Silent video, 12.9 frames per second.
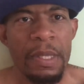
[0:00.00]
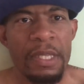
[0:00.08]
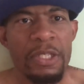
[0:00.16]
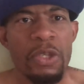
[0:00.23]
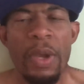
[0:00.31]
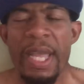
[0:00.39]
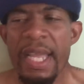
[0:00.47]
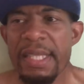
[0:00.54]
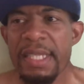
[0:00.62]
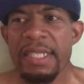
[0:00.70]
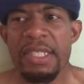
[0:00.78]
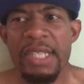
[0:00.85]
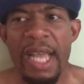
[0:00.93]
So
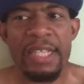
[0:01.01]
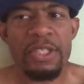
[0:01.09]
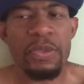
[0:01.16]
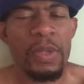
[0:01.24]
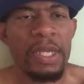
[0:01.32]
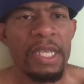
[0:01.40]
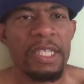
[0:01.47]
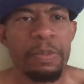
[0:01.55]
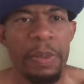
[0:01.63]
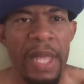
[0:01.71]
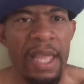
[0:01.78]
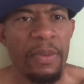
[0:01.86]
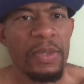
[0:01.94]
Anthony Joshua is
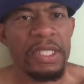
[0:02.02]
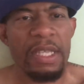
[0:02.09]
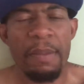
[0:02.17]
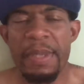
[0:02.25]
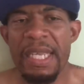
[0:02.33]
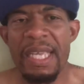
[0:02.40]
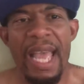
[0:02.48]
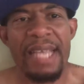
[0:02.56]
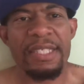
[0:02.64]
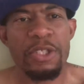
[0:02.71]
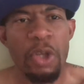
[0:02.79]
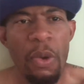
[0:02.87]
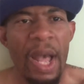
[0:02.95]
playing with something he
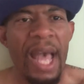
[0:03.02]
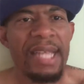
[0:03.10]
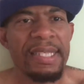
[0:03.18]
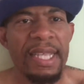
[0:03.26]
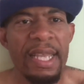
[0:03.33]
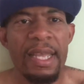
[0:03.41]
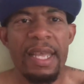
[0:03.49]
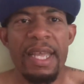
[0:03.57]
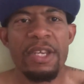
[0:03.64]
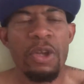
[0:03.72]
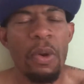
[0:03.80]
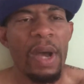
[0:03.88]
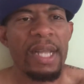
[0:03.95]
has no idea
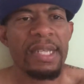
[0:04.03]
and no